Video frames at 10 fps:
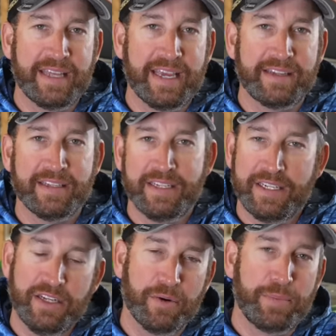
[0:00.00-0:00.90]
that,
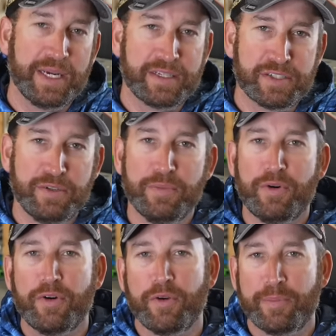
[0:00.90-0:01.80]
pick 2
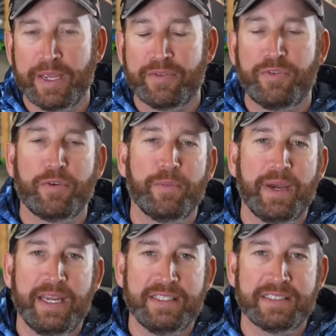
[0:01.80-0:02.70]
more, pick 4
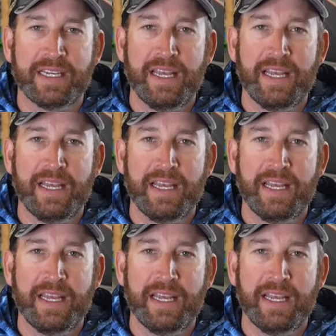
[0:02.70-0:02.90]
baits